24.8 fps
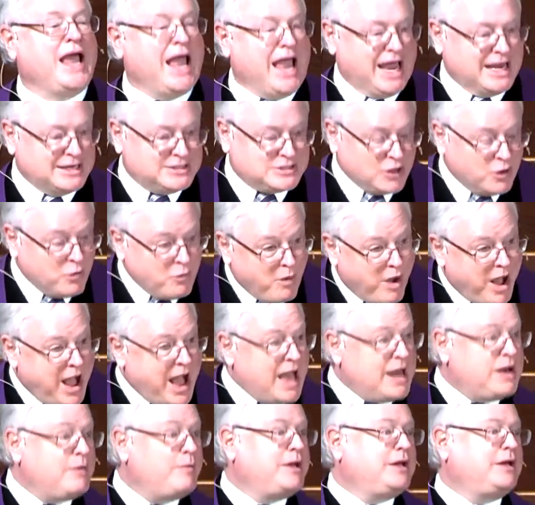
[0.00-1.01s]
And so,
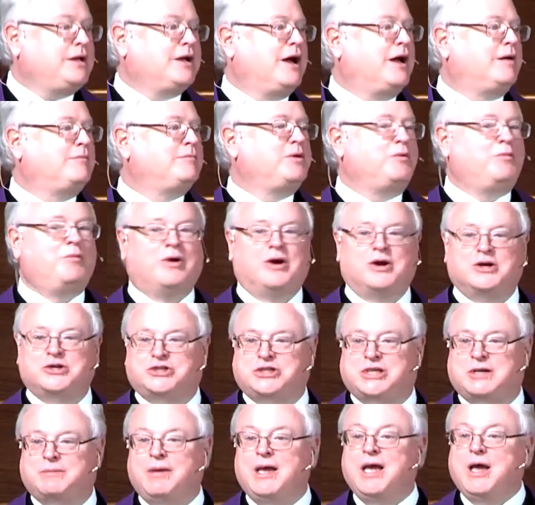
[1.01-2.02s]
why do we come to
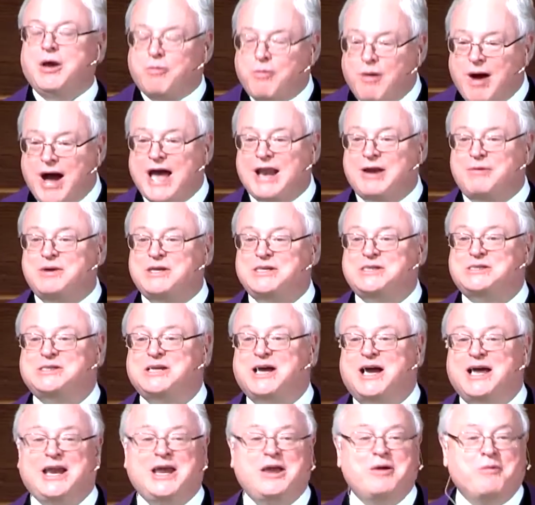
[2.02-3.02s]
worship? Why do we
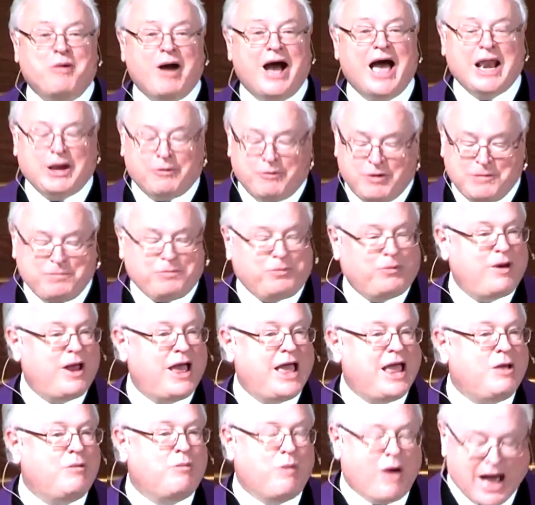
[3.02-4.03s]
study? Why do we
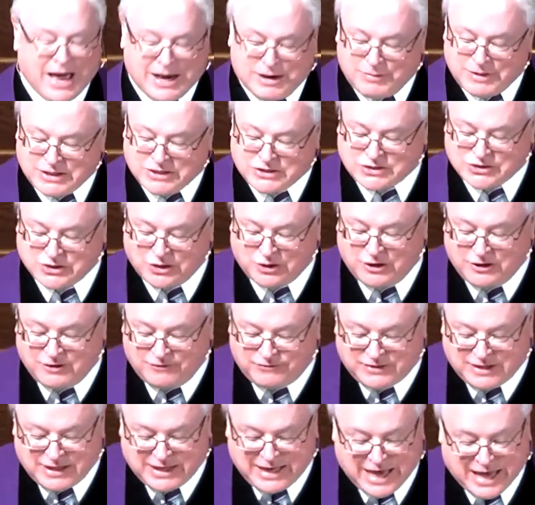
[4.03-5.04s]
pray? Why do we
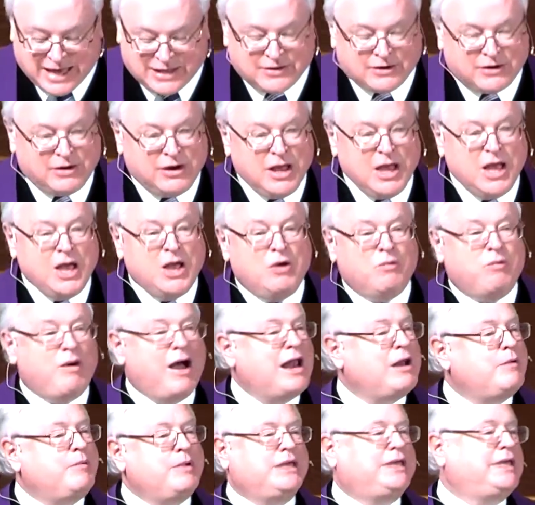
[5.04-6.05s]
serve together?
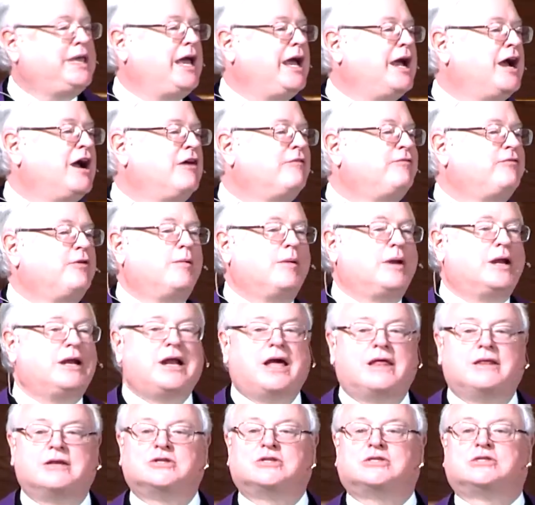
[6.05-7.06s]
Why do we care for one
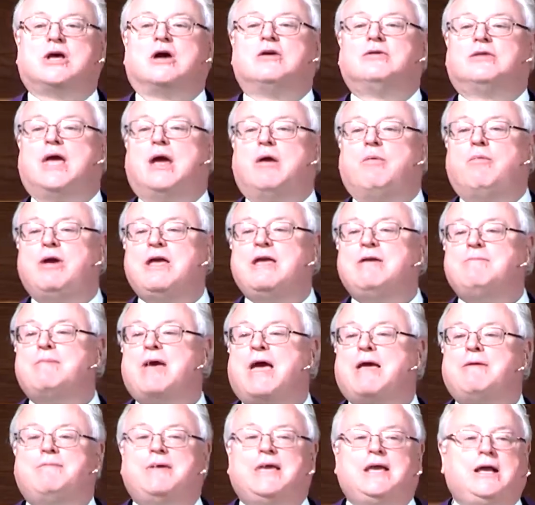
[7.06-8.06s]
another so that we
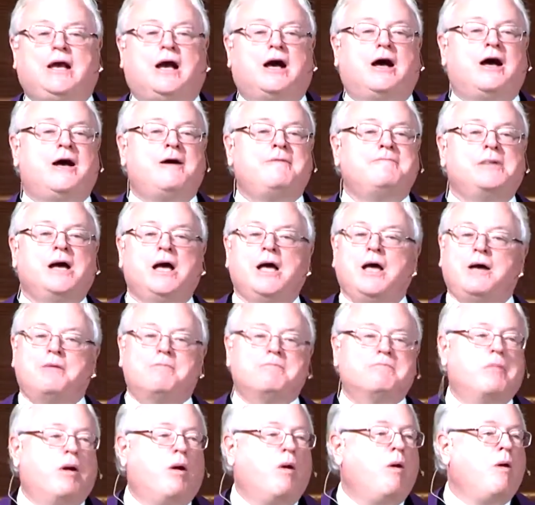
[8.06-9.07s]
may become
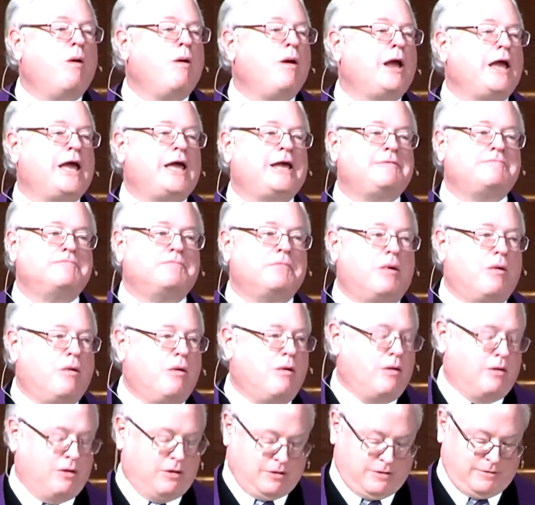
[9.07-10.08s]
more and
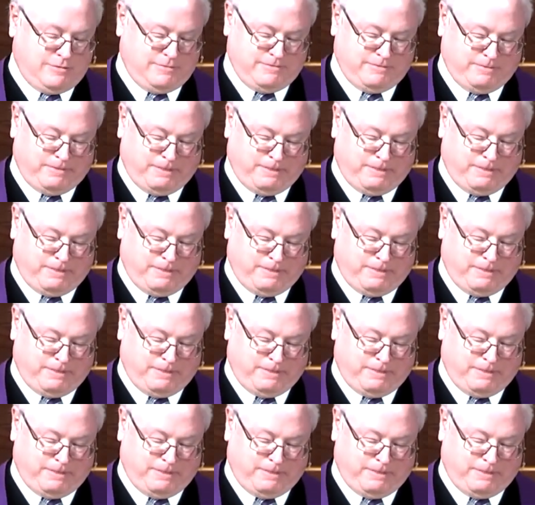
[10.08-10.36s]
more